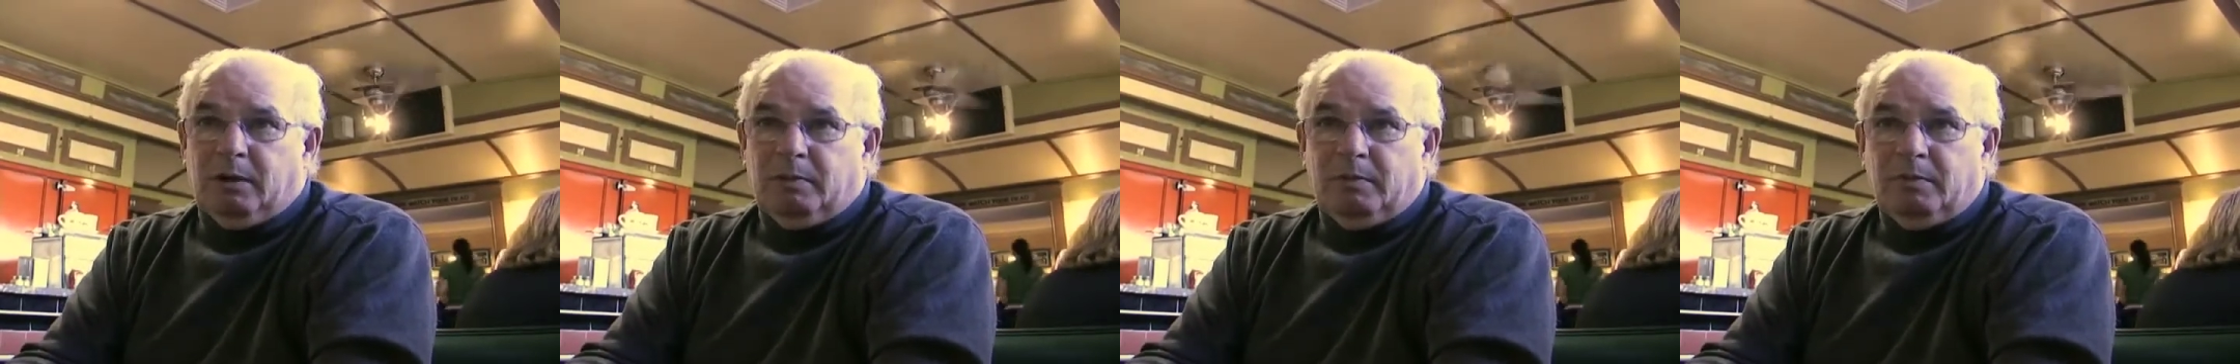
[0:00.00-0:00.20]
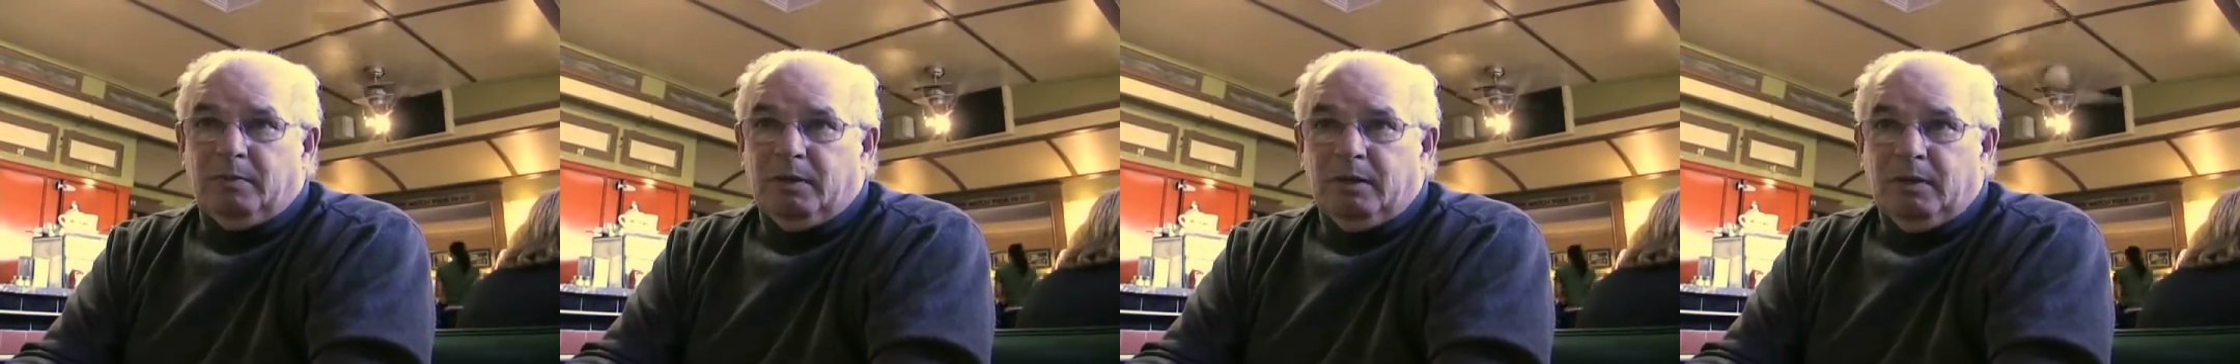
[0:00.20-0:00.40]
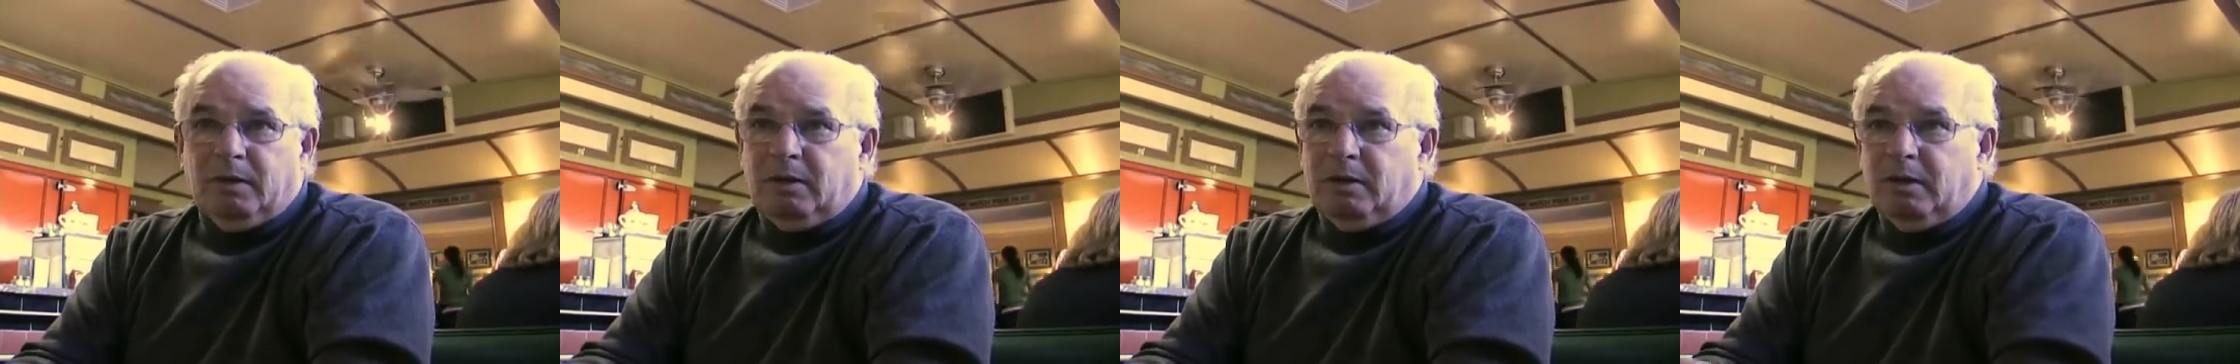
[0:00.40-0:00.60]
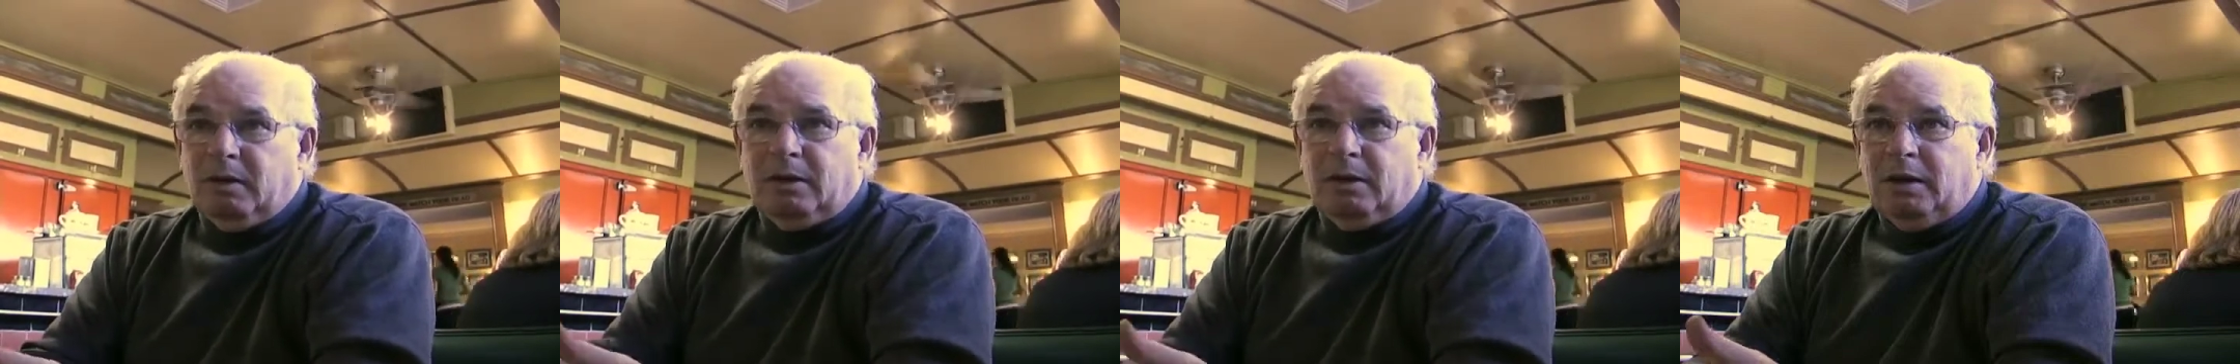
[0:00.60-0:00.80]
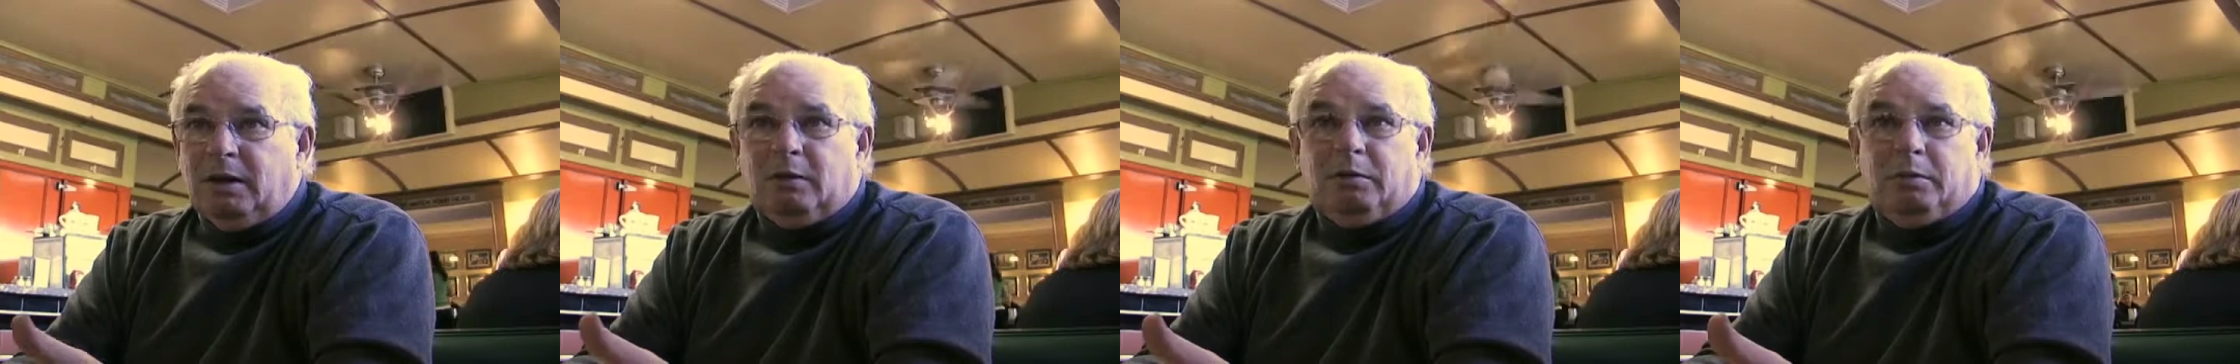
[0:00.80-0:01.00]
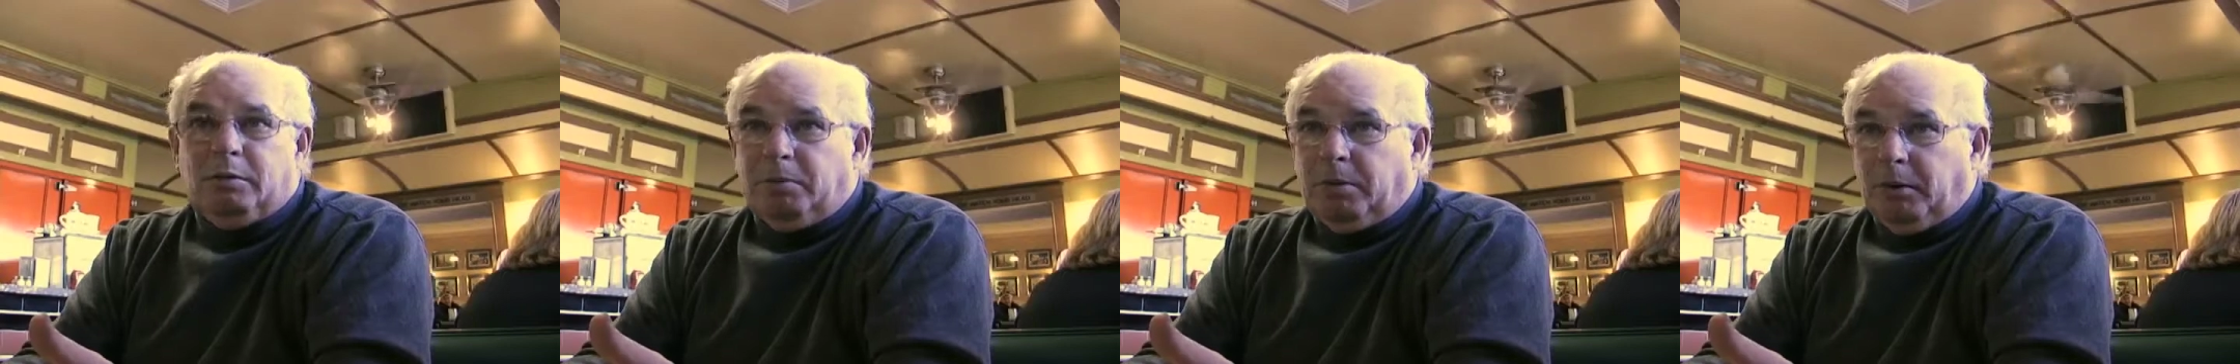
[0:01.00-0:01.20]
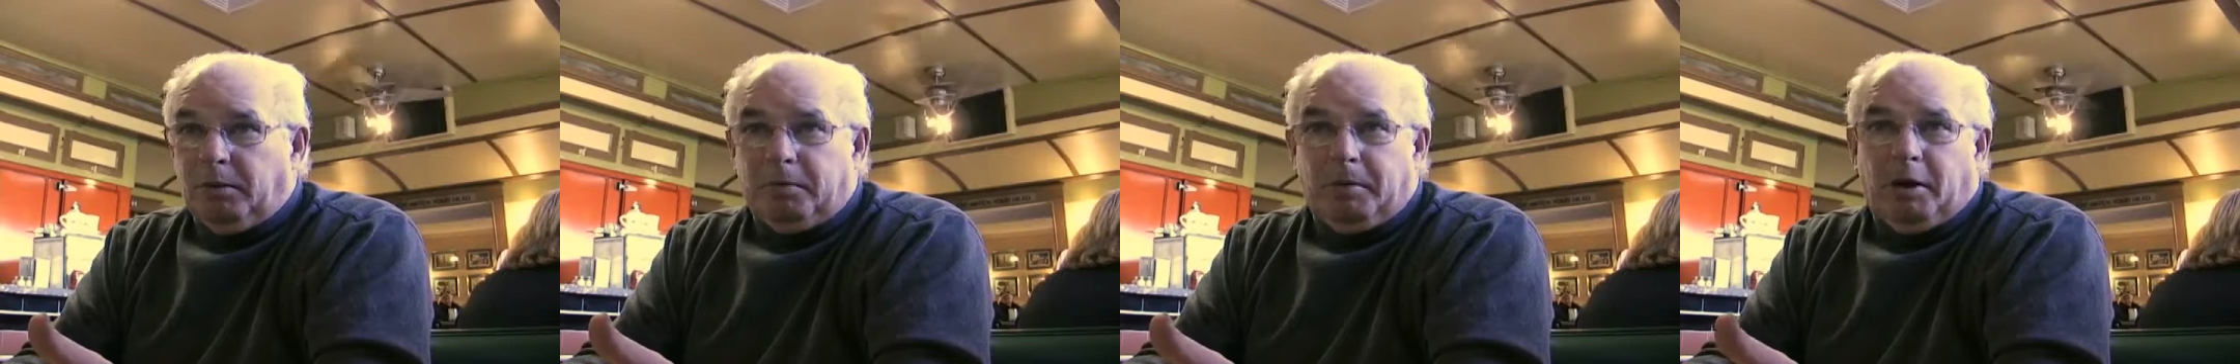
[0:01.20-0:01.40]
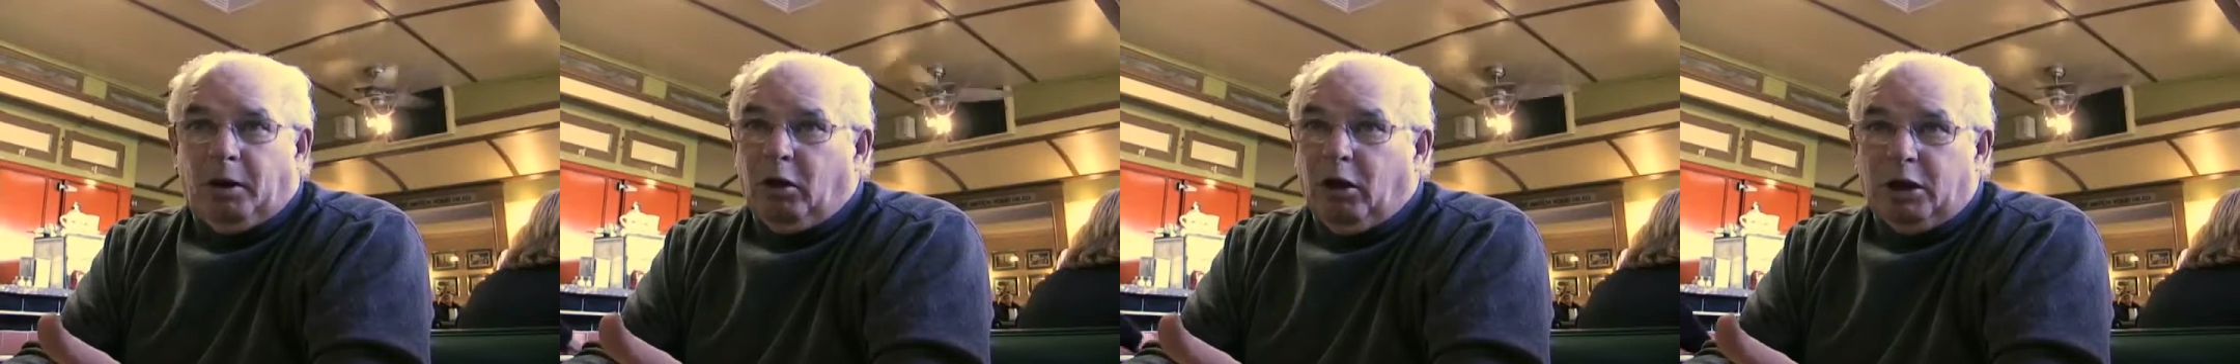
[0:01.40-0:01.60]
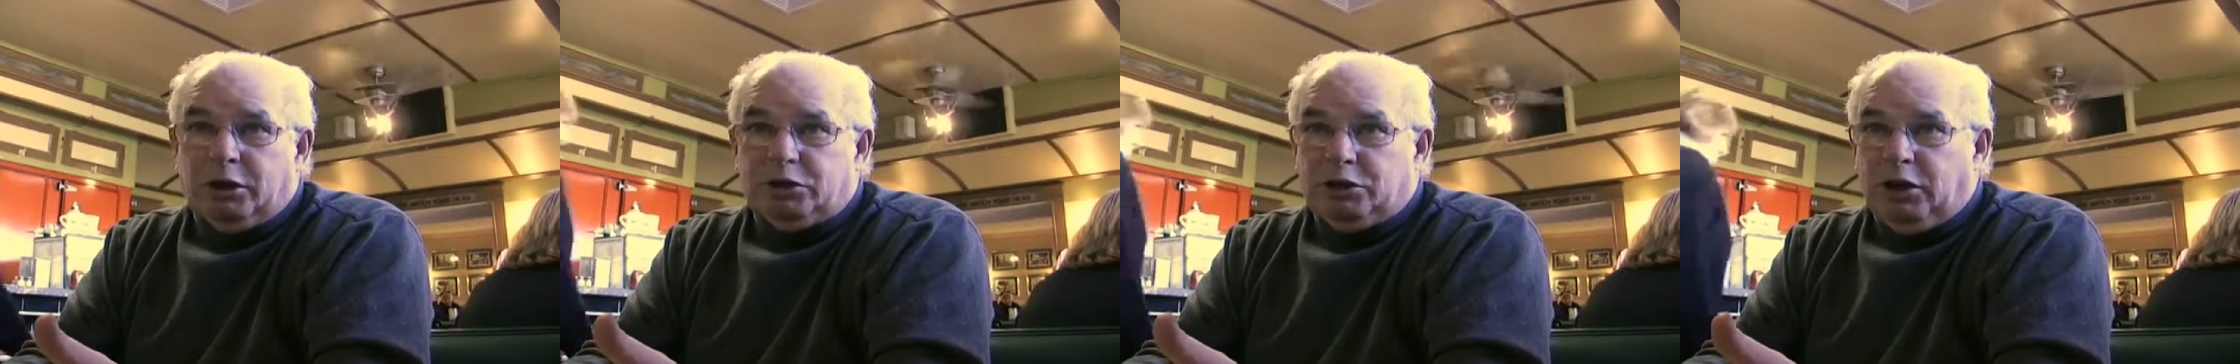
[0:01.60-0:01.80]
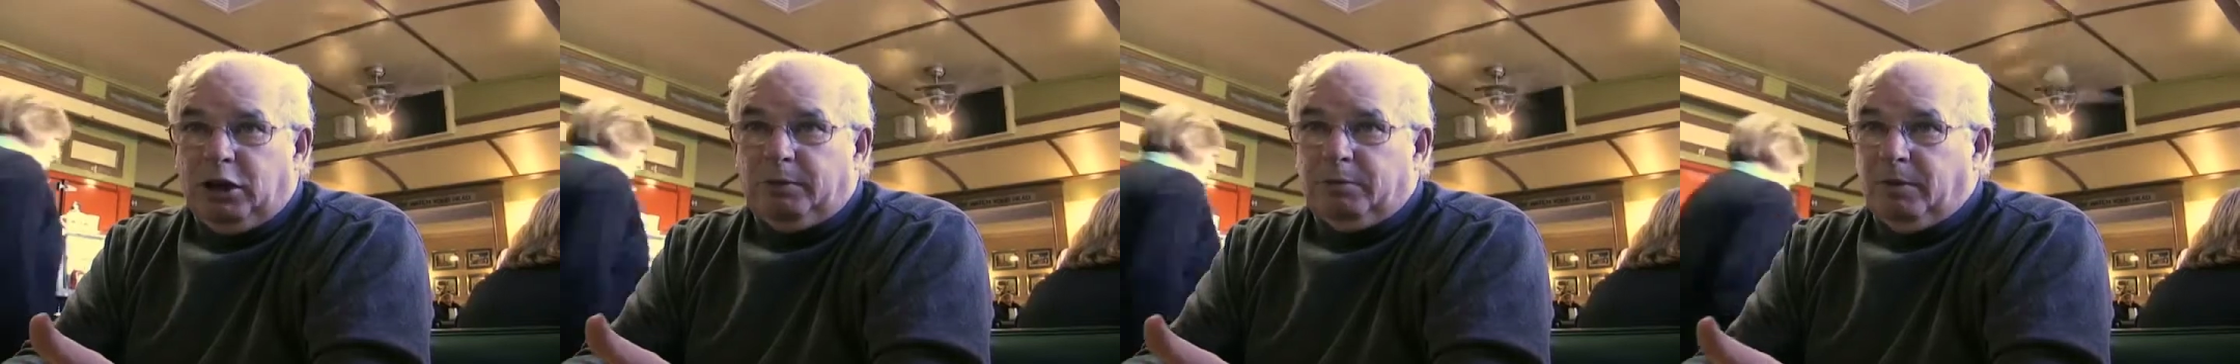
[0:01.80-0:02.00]
It would have been a lot
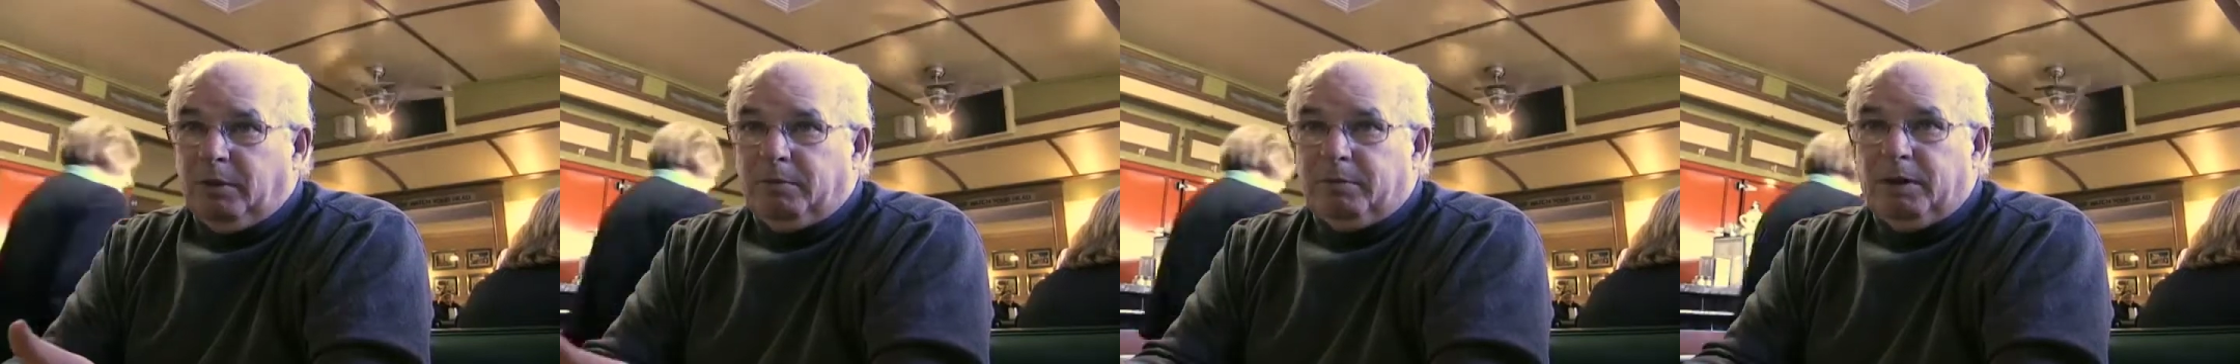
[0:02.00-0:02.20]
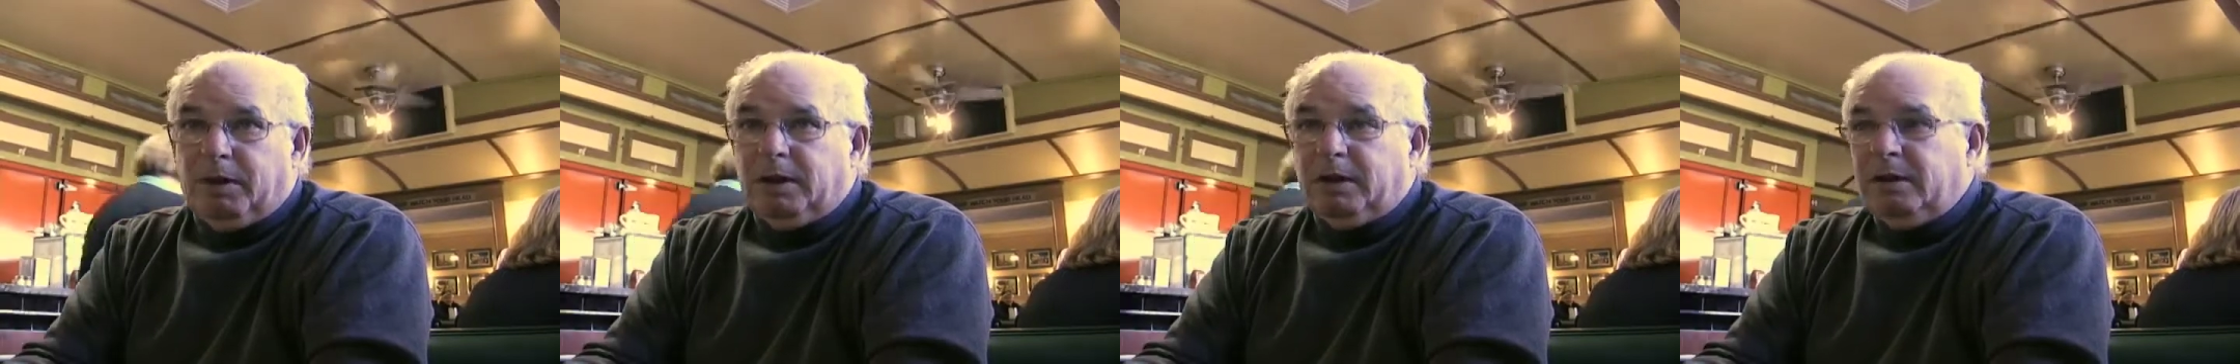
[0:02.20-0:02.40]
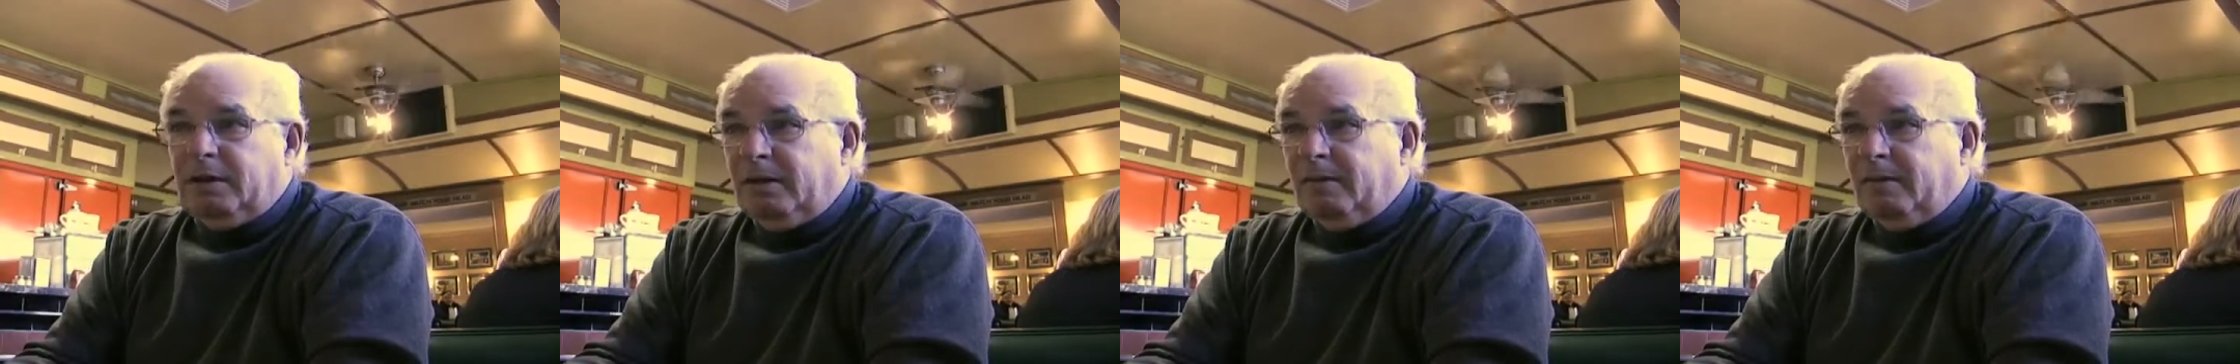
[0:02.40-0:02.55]
cheaper, but